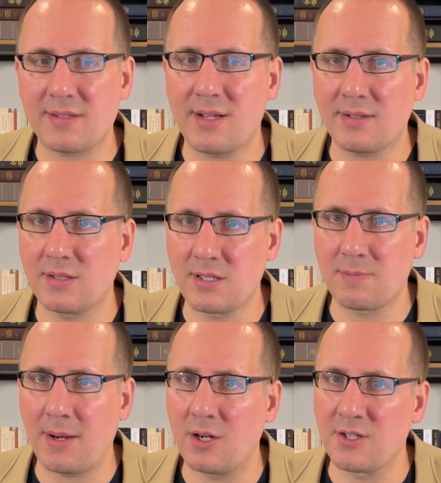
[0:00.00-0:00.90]
not to
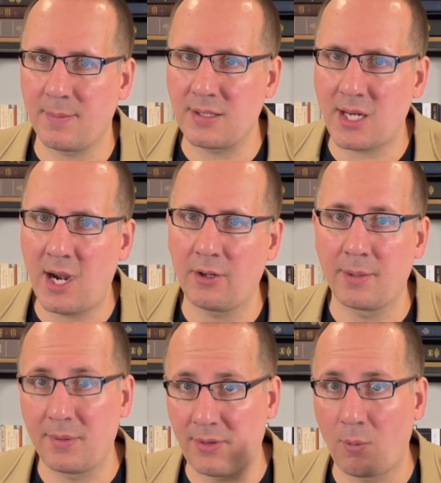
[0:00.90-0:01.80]
disparage them entirely,
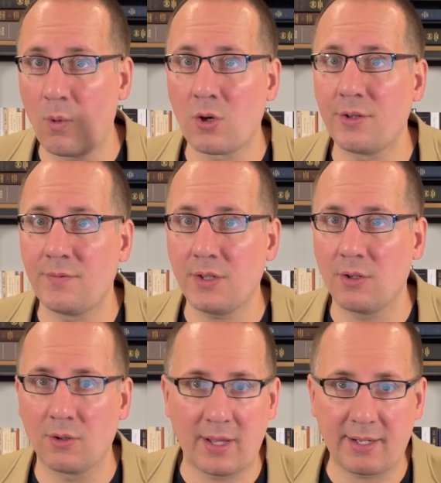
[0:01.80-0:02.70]
but their
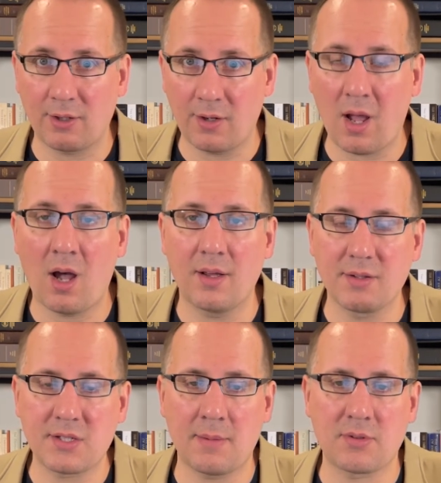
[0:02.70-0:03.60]
worldview, like it or not,
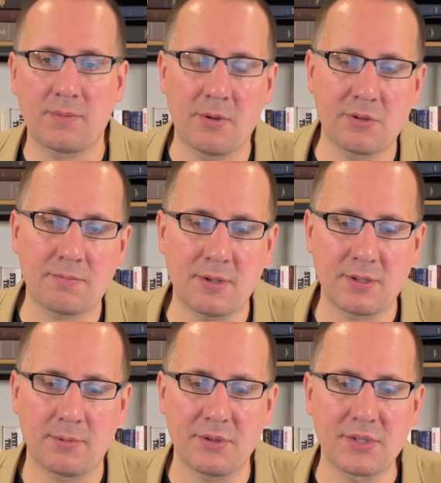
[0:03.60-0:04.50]
stems from those
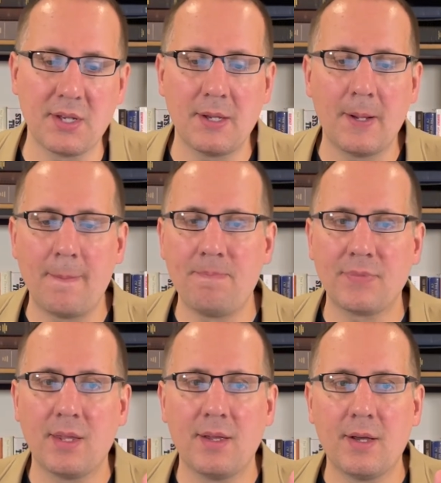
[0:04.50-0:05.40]
principles.
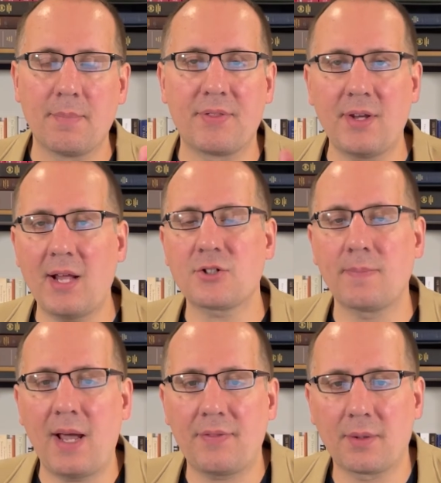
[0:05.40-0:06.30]
But the
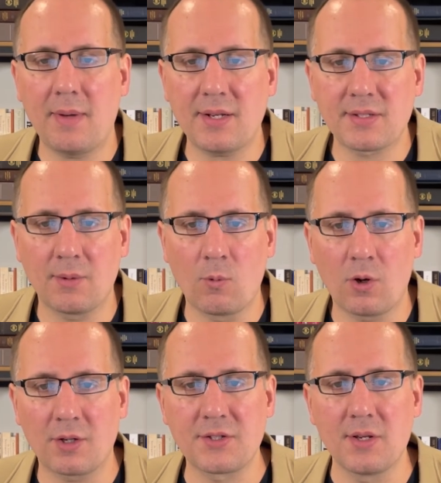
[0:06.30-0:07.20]
naturopathic medicine
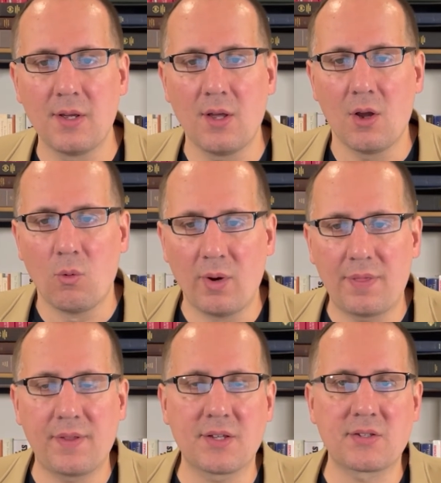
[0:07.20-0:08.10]
works
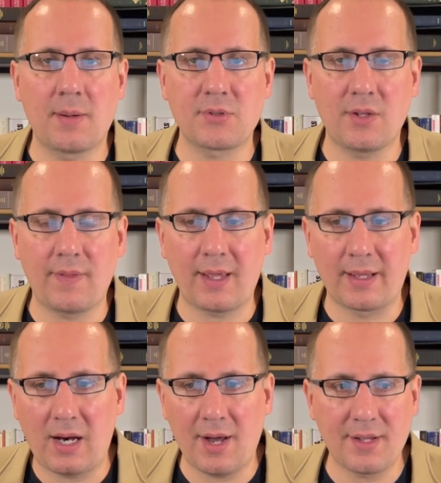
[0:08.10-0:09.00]
with the assumption that
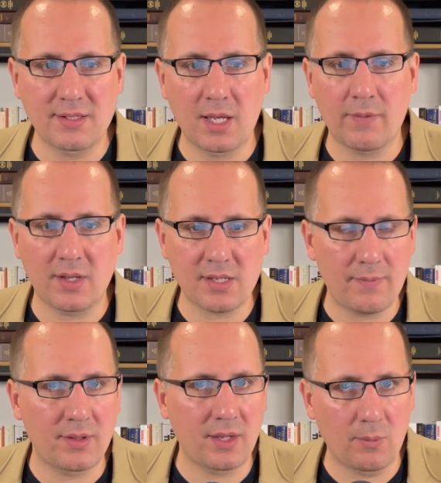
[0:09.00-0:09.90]
God has given us
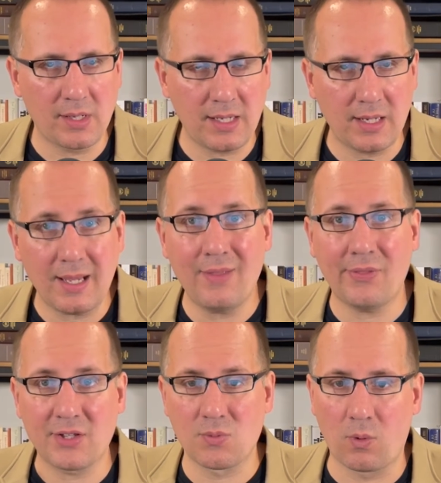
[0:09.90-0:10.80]
everything we need in
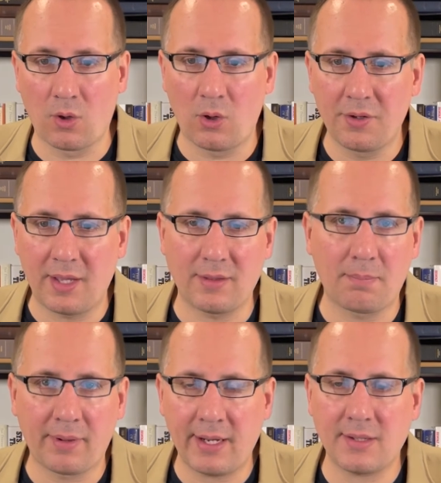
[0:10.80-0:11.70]
this world, and the
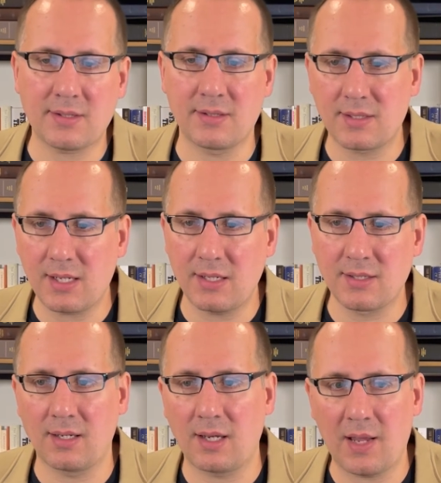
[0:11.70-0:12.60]
plants and seeds
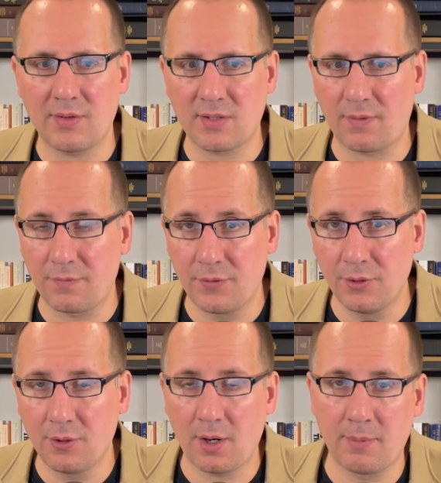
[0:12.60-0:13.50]
that he gave us for
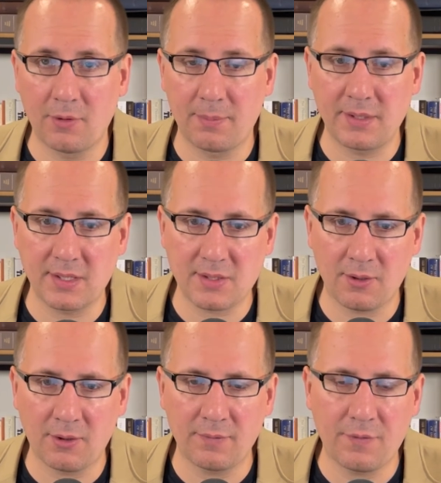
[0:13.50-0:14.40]
food are both
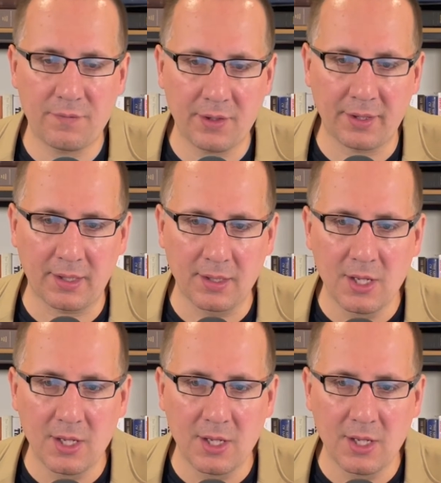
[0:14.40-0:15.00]
medicinal and fulfilling.